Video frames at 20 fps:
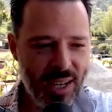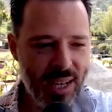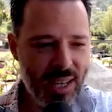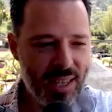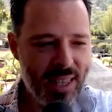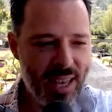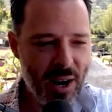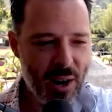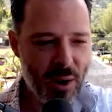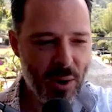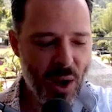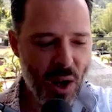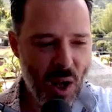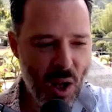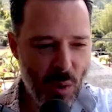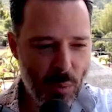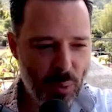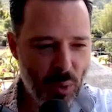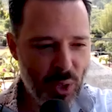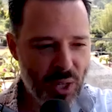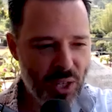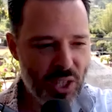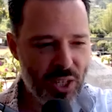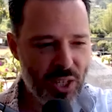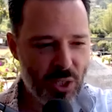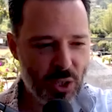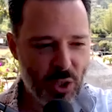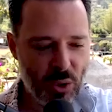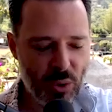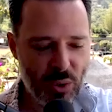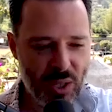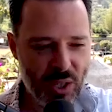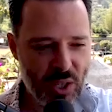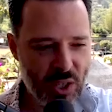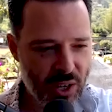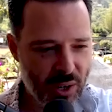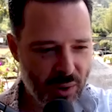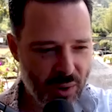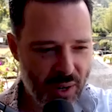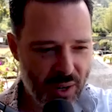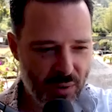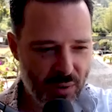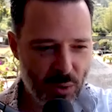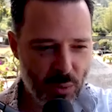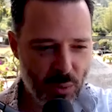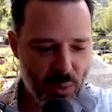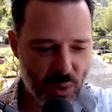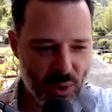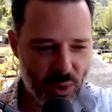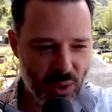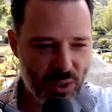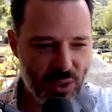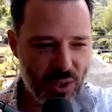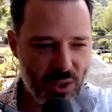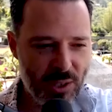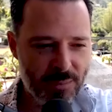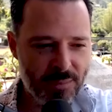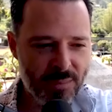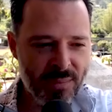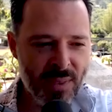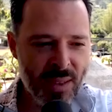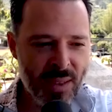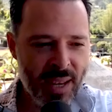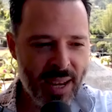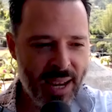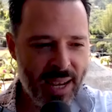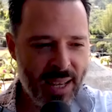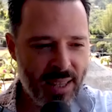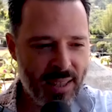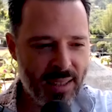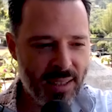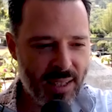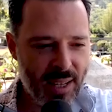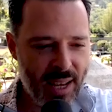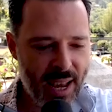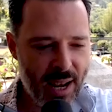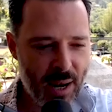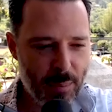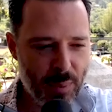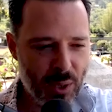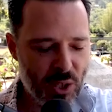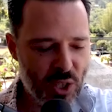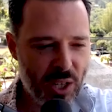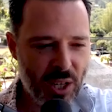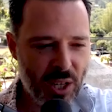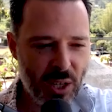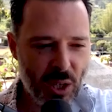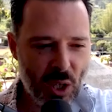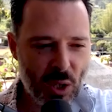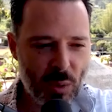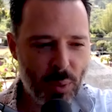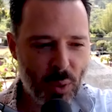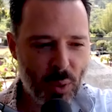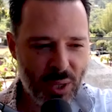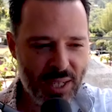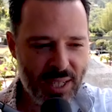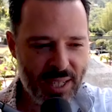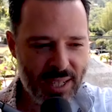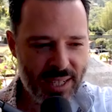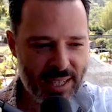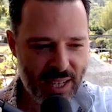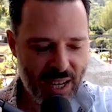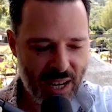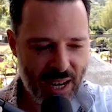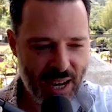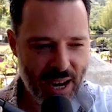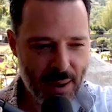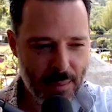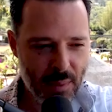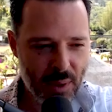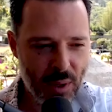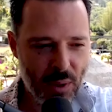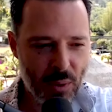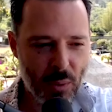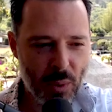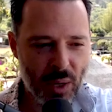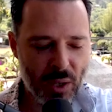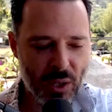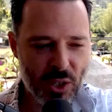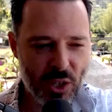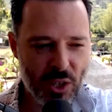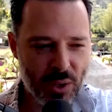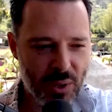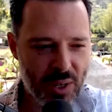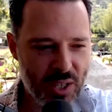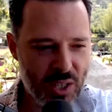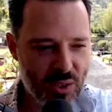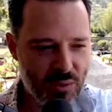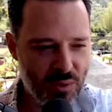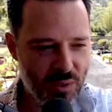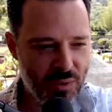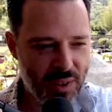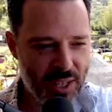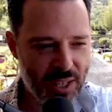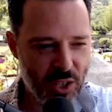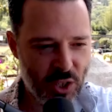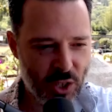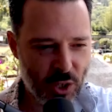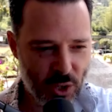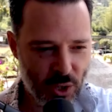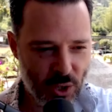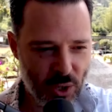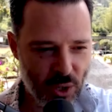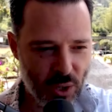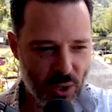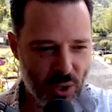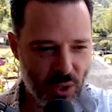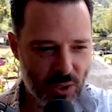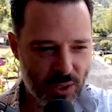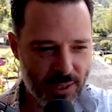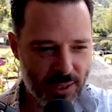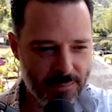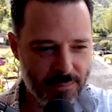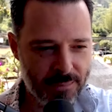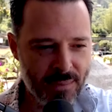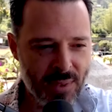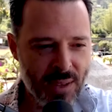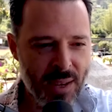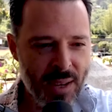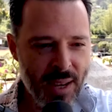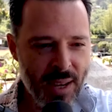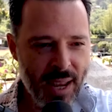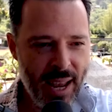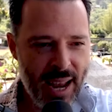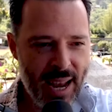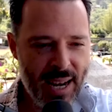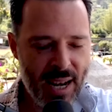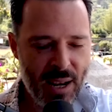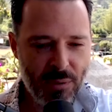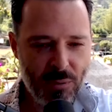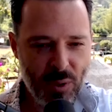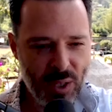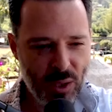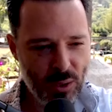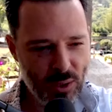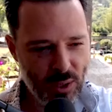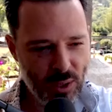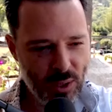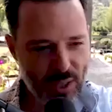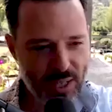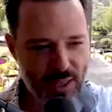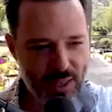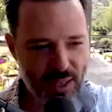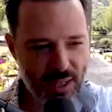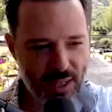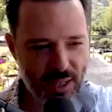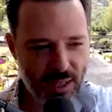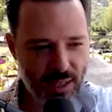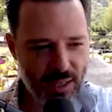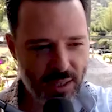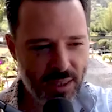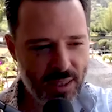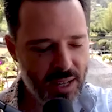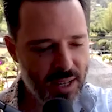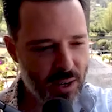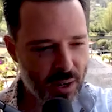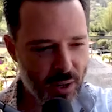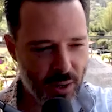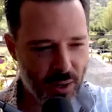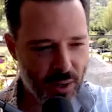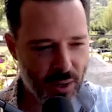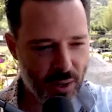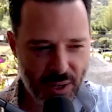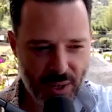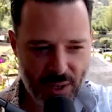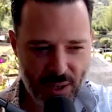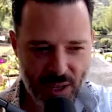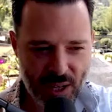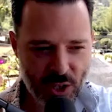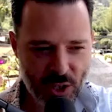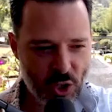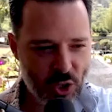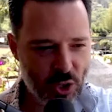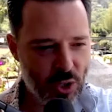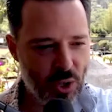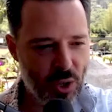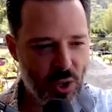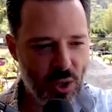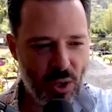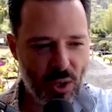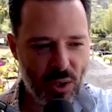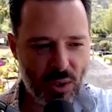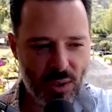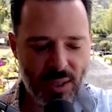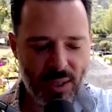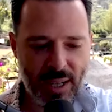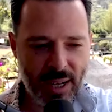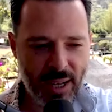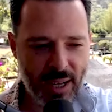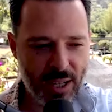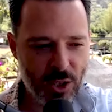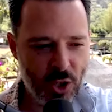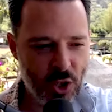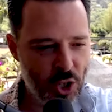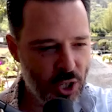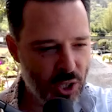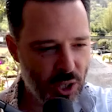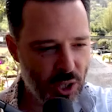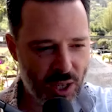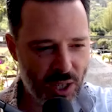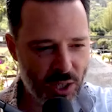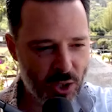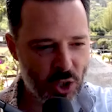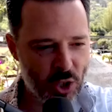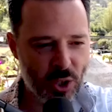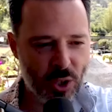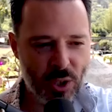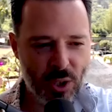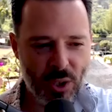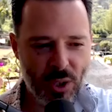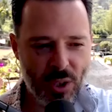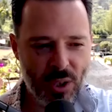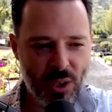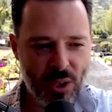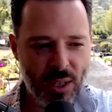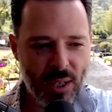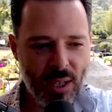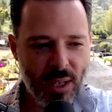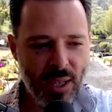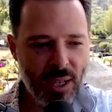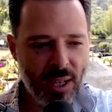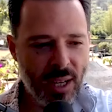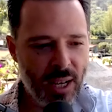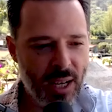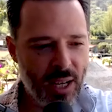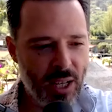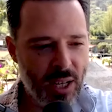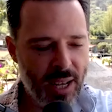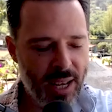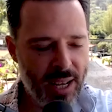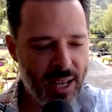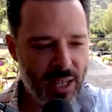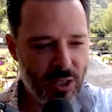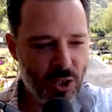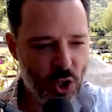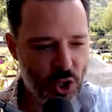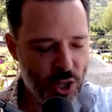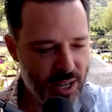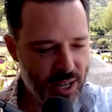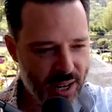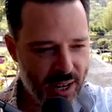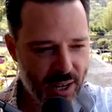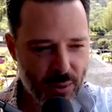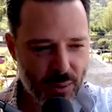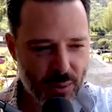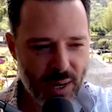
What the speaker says: that are all pointing to this area of the world and a particular point in time where a series of events occurred. And if we look in the archaeological, geological, and genetic